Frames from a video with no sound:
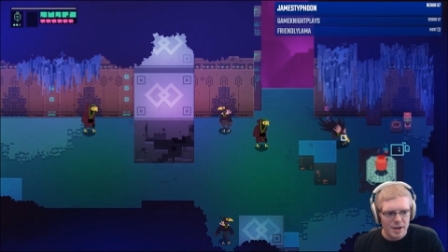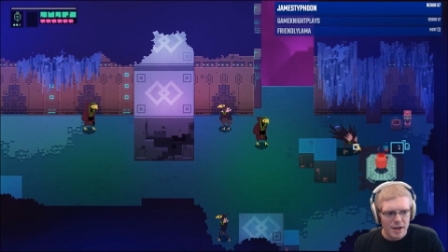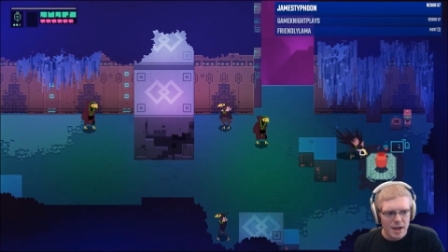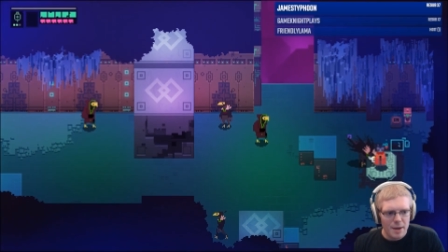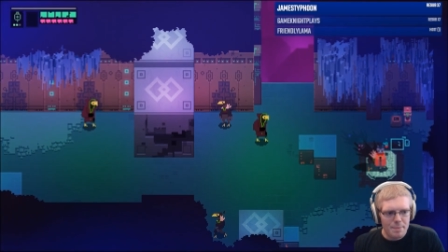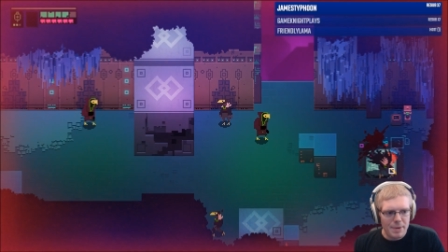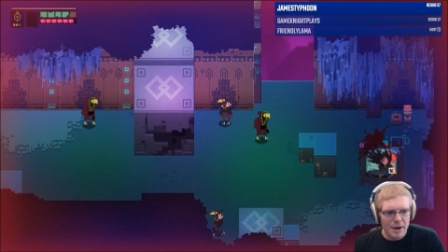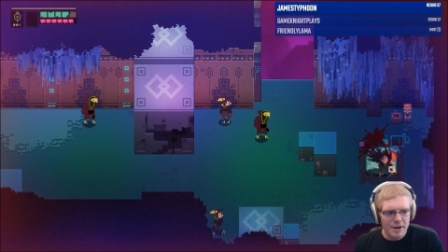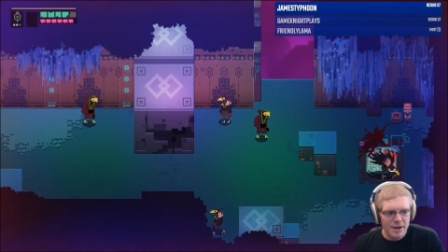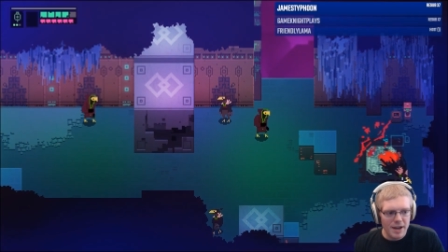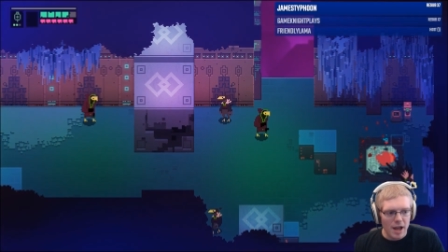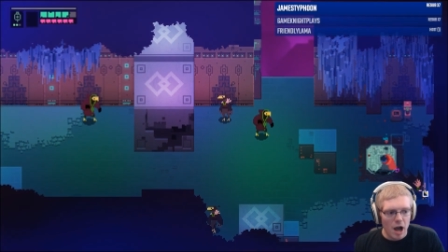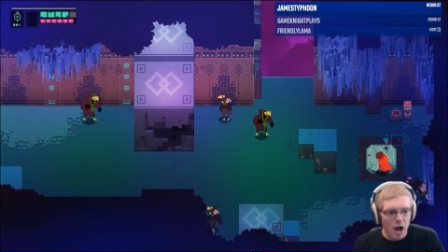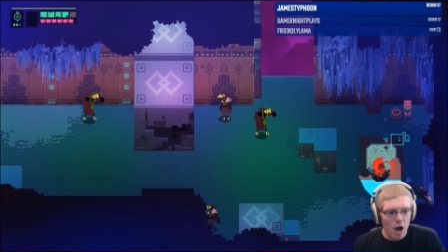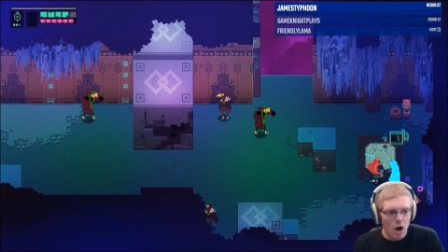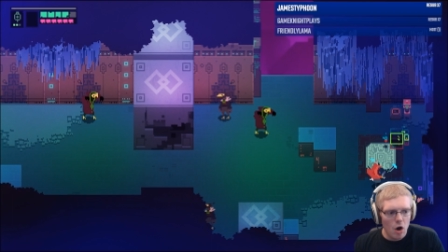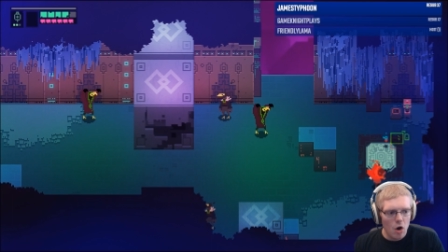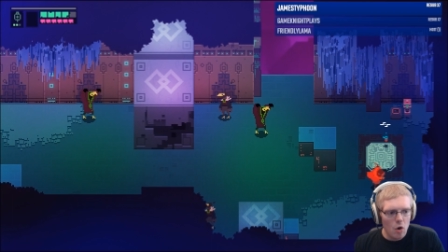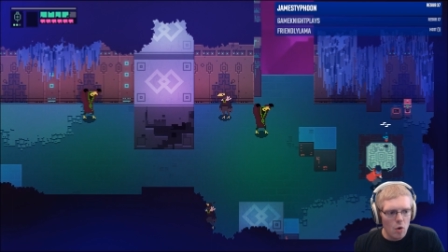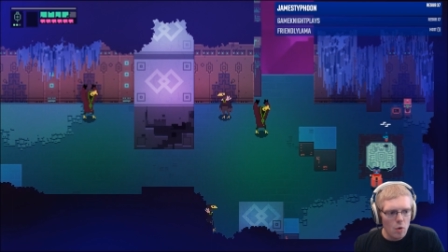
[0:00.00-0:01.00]
Apparently,
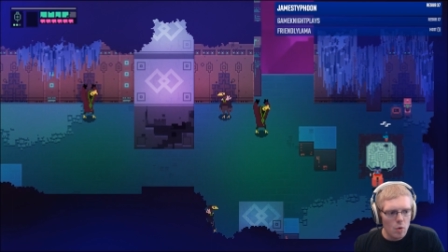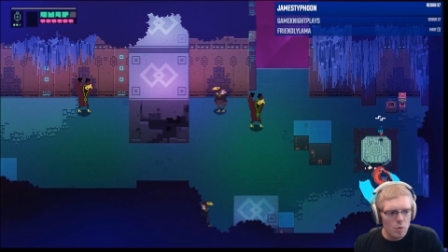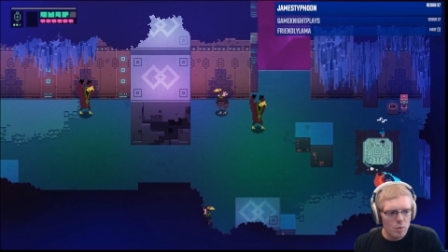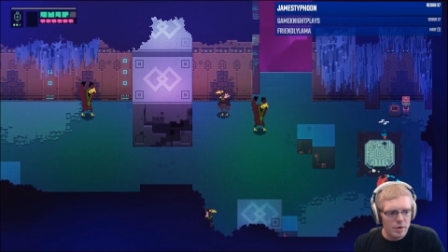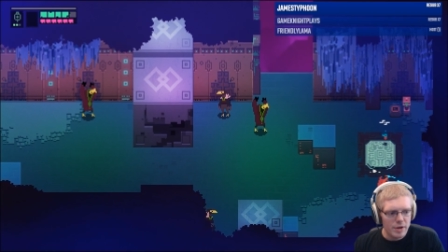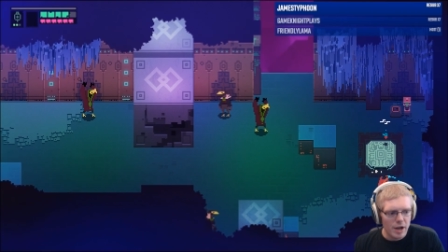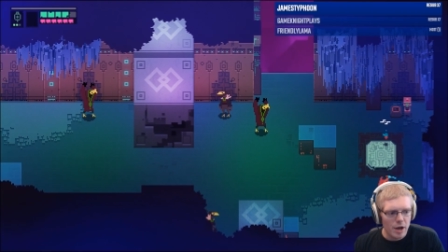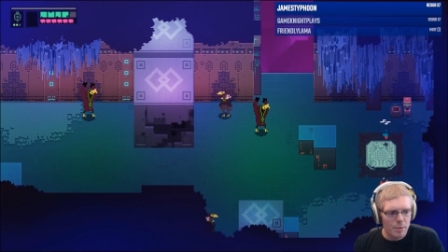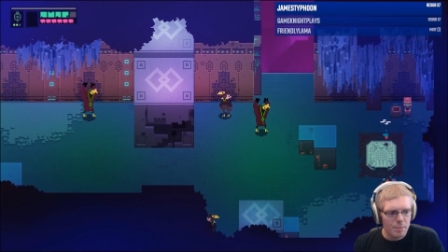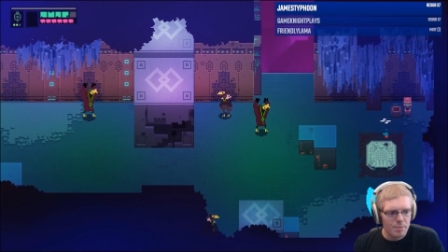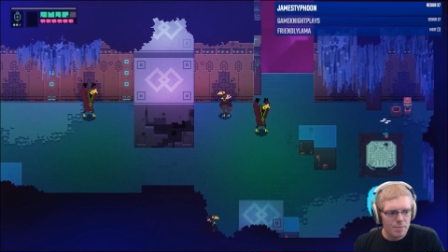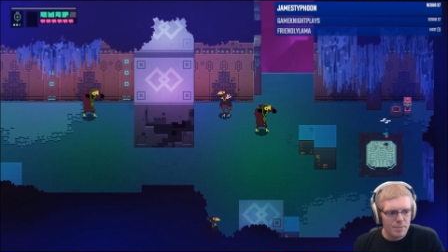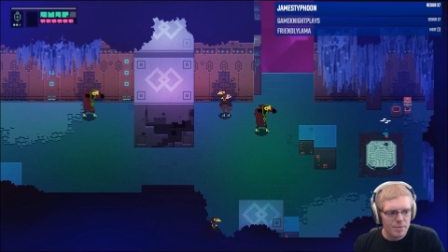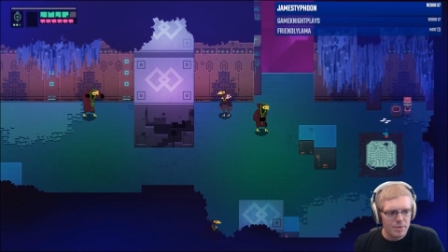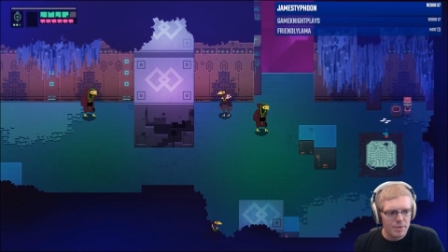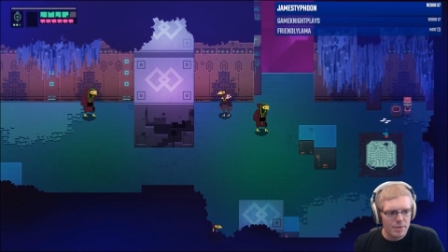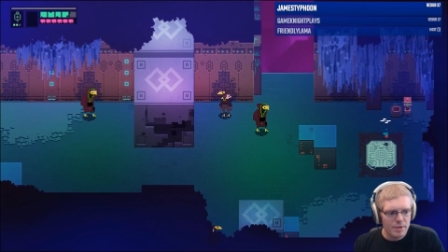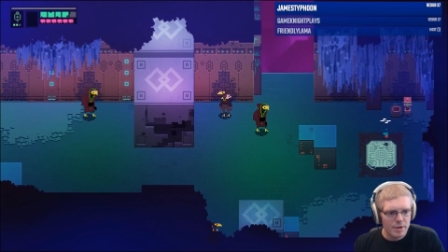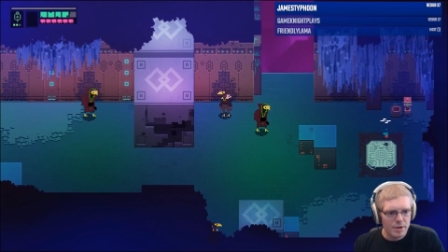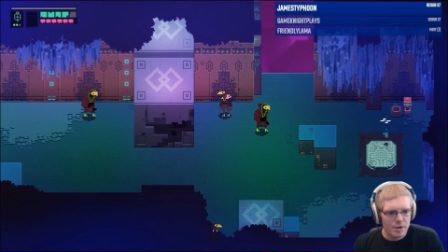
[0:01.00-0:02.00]
oh no,
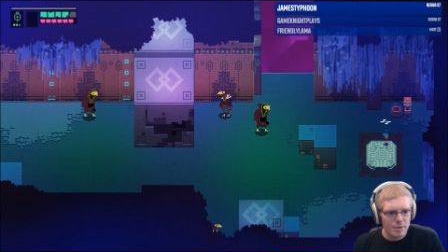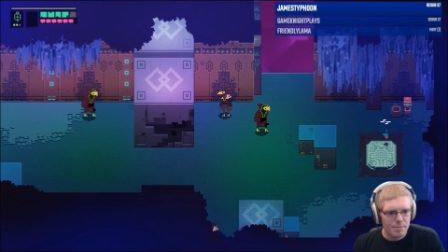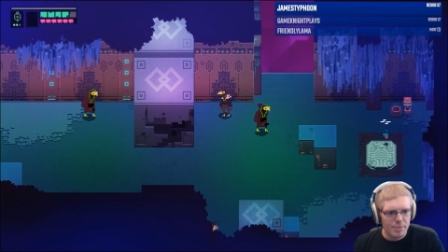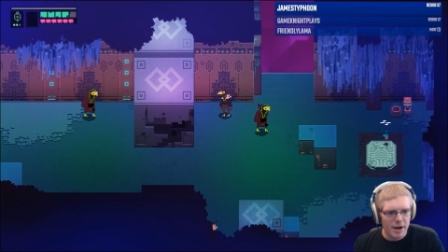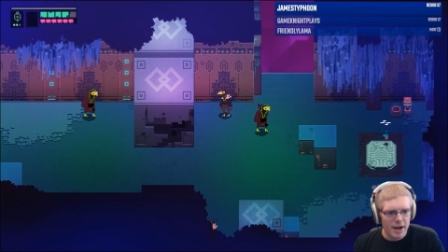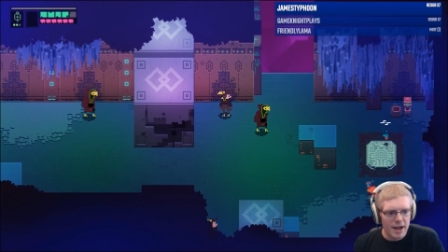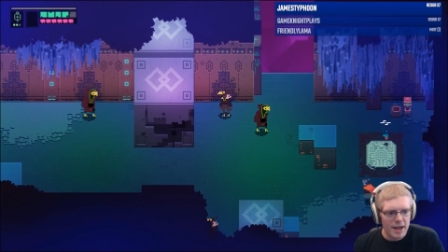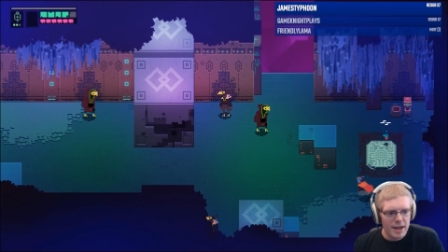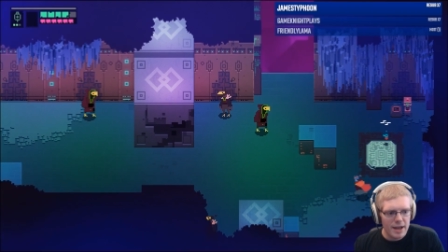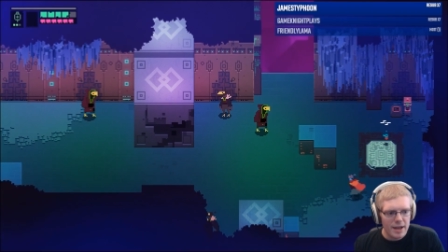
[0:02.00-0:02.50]
goodbye.